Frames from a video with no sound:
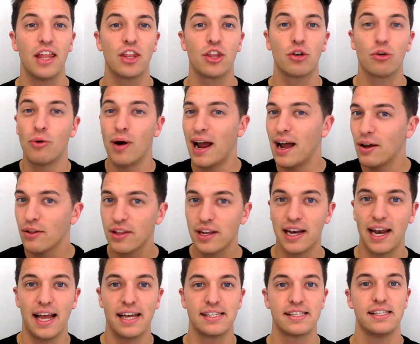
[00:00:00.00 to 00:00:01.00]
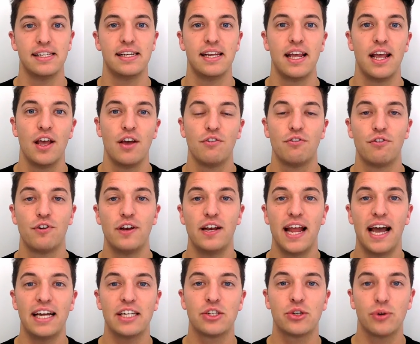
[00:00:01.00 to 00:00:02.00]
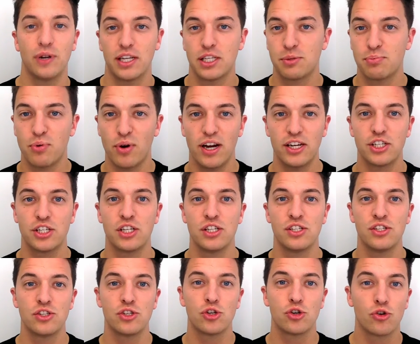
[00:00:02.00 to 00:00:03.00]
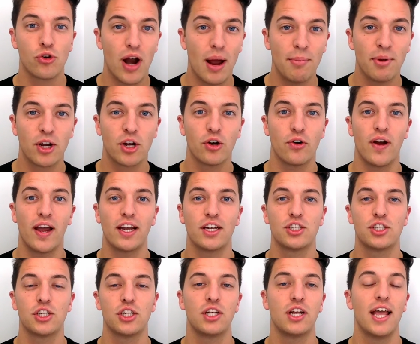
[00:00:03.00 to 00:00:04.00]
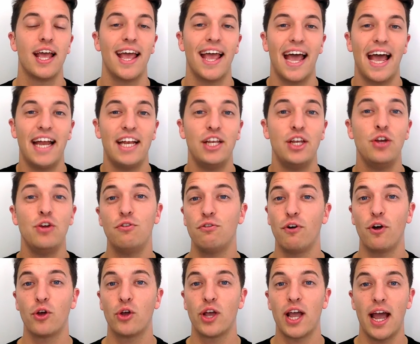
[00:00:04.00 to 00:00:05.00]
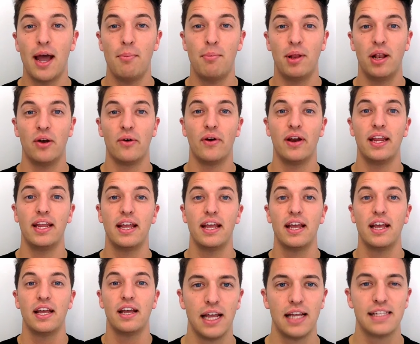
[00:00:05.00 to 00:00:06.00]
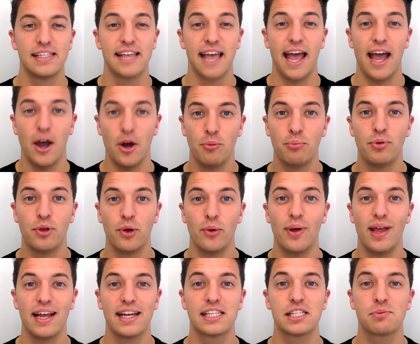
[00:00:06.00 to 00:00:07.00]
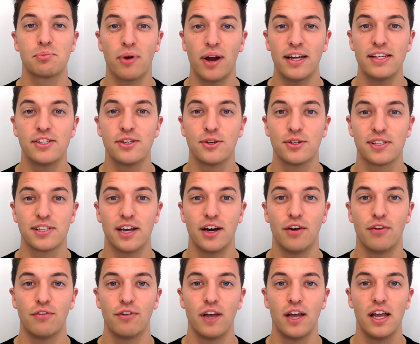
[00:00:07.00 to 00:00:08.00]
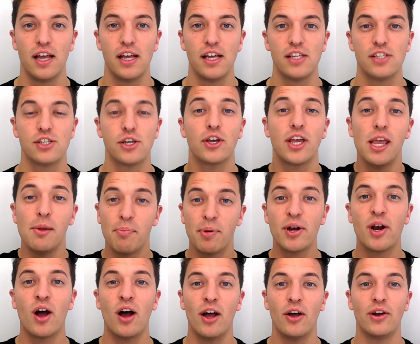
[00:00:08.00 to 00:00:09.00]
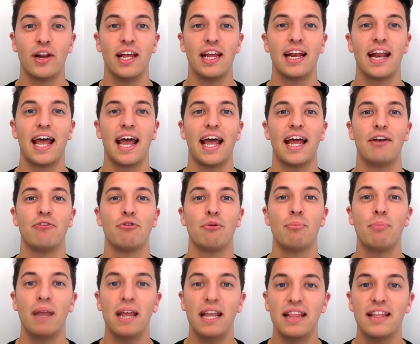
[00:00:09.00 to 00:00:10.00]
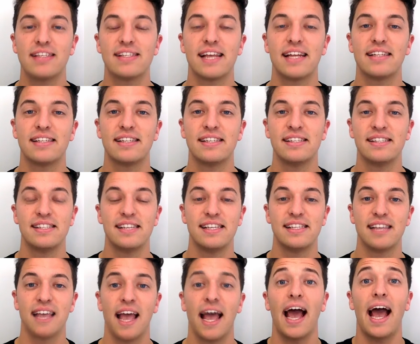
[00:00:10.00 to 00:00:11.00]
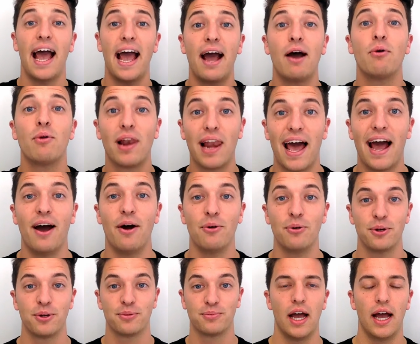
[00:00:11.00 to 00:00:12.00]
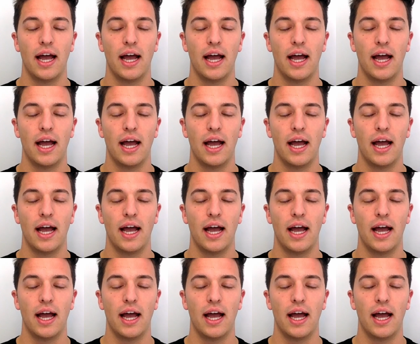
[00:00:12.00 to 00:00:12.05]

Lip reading: throughout the lesson for natural expressions, grammar correction, and new vocabulary to help you express yourself. So keep an eye on it and repeat the sentences out loud.